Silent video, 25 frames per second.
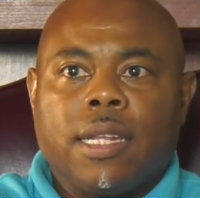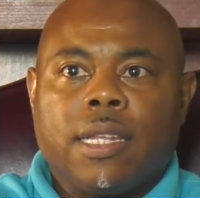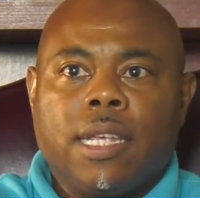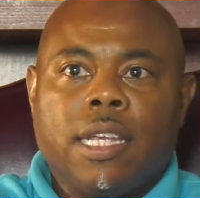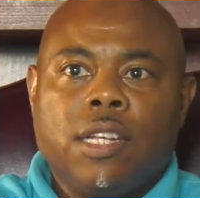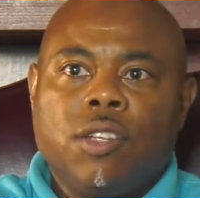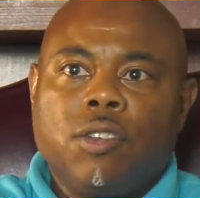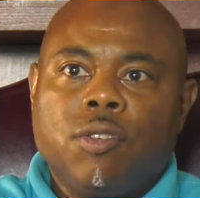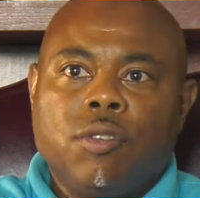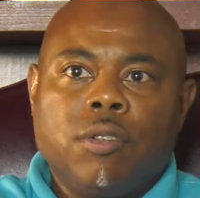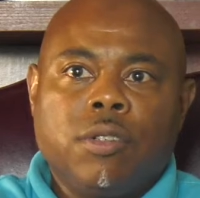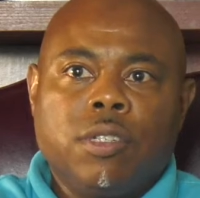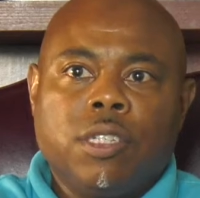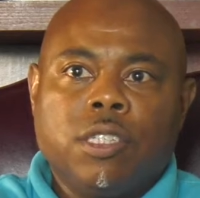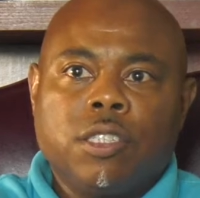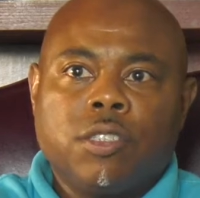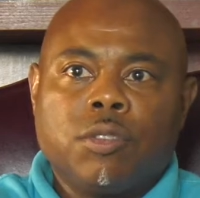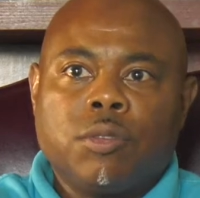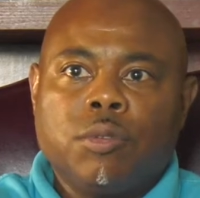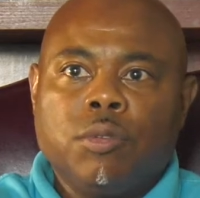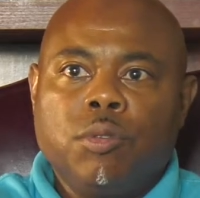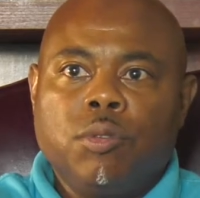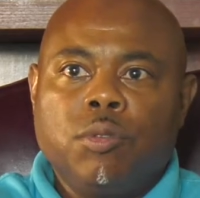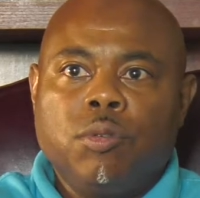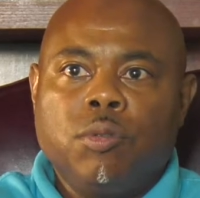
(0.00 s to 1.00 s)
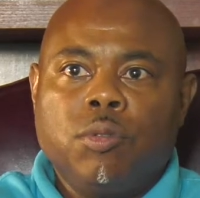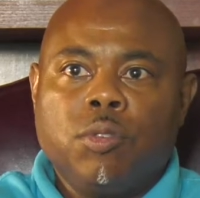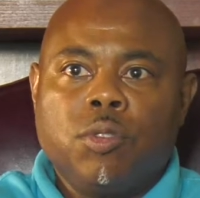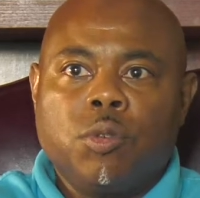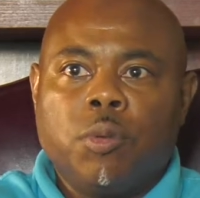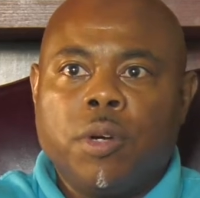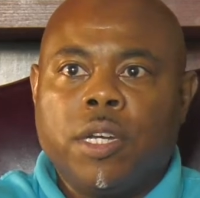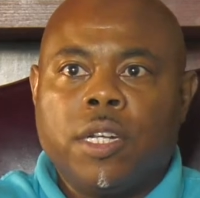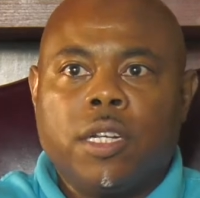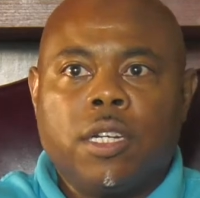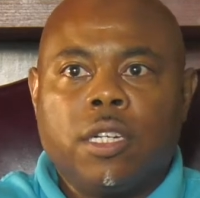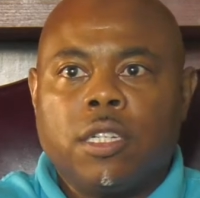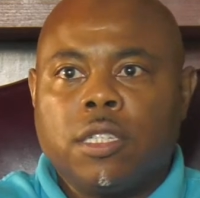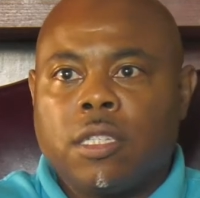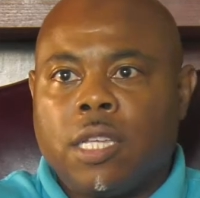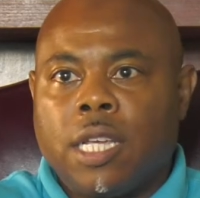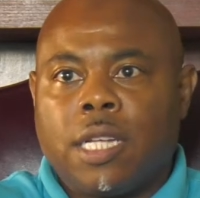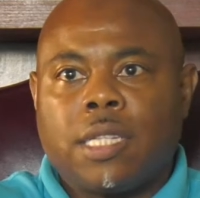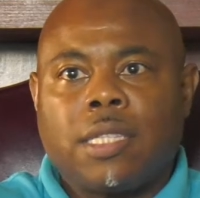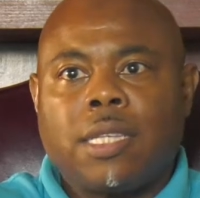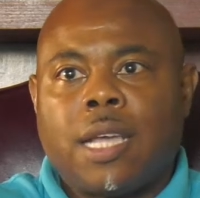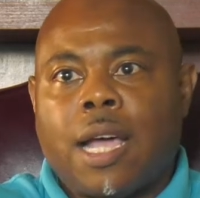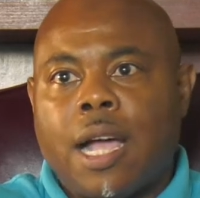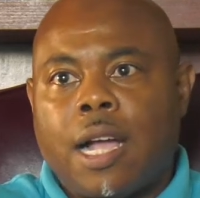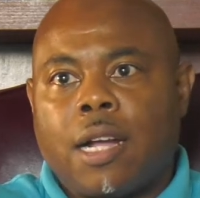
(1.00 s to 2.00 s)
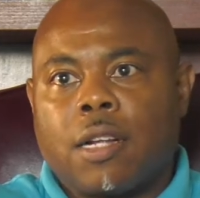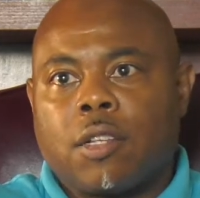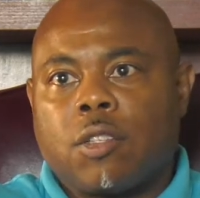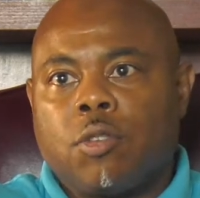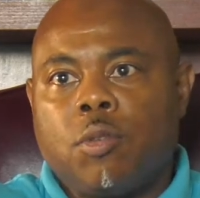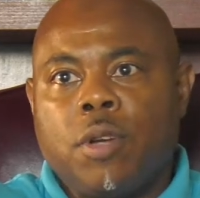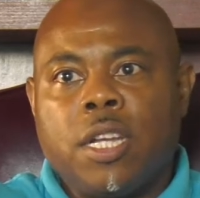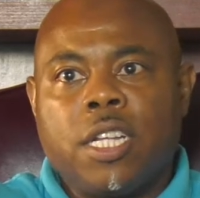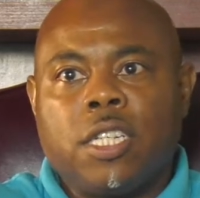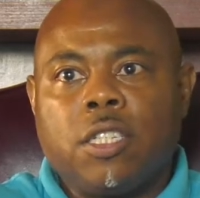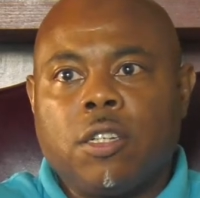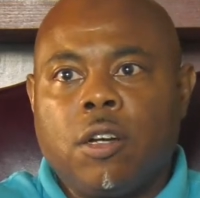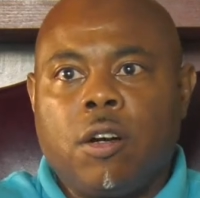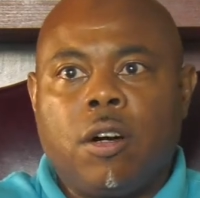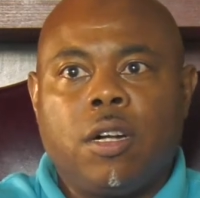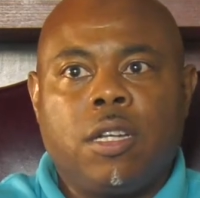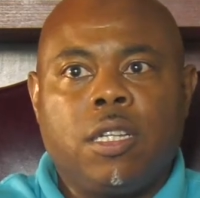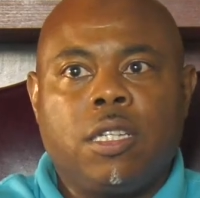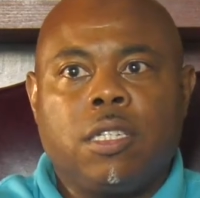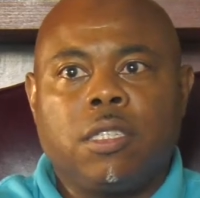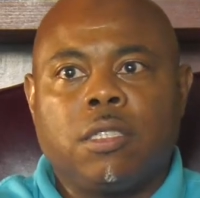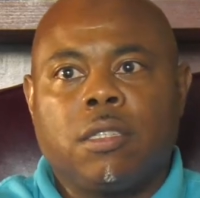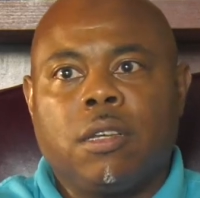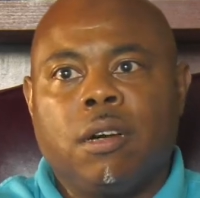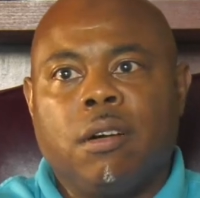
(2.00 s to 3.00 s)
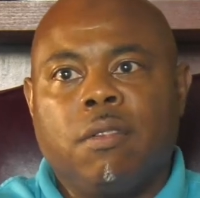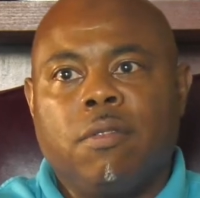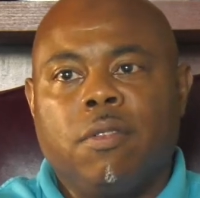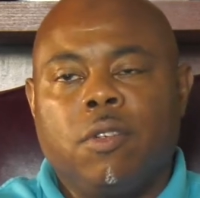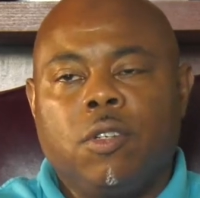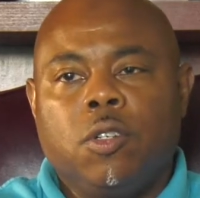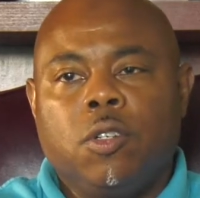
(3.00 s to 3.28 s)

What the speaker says: They doing this through Twitter, TikTok, Twitch, all this stuff.